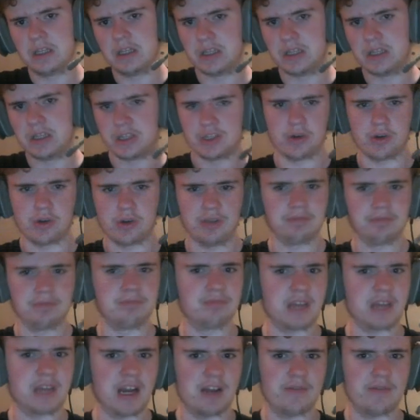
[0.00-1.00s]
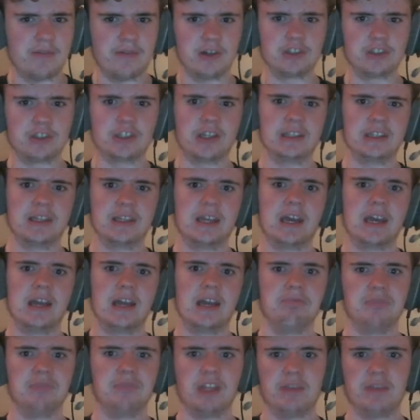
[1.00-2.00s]
So it could kind of function like that.
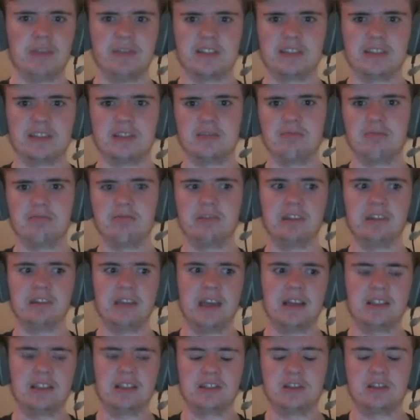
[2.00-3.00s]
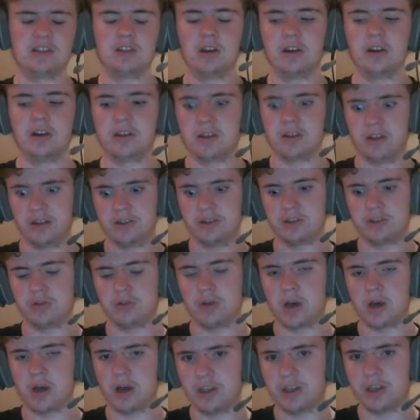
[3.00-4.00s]
If it's the eggs are getting too
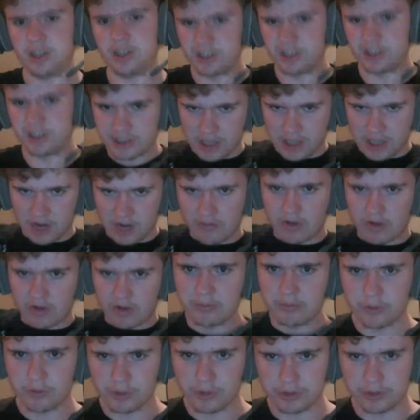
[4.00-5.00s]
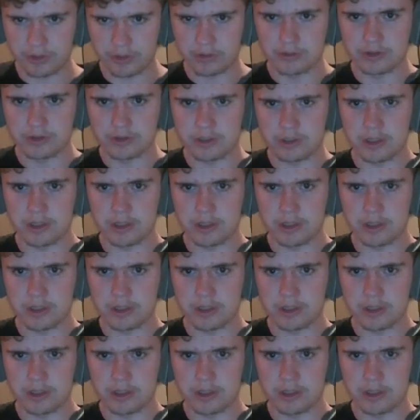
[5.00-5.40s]
hot, you could just cover them with those